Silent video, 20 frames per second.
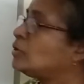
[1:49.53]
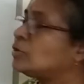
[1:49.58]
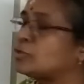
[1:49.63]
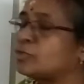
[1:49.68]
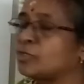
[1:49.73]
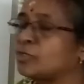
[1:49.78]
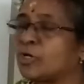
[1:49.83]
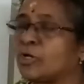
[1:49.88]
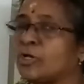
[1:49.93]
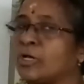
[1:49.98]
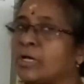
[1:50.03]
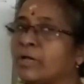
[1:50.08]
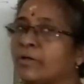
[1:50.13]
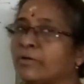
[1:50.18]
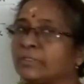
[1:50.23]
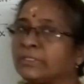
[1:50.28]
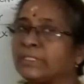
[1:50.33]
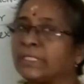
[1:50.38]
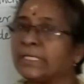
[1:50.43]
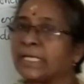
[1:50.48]
So,
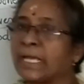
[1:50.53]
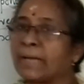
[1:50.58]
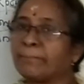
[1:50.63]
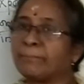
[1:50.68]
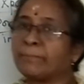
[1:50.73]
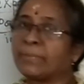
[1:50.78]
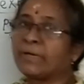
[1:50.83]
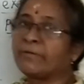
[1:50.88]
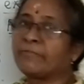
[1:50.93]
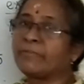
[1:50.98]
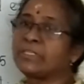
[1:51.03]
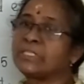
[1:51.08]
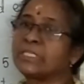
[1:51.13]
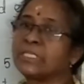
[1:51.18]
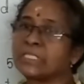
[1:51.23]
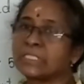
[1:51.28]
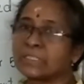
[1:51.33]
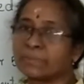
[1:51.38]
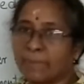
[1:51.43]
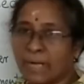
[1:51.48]
the number which is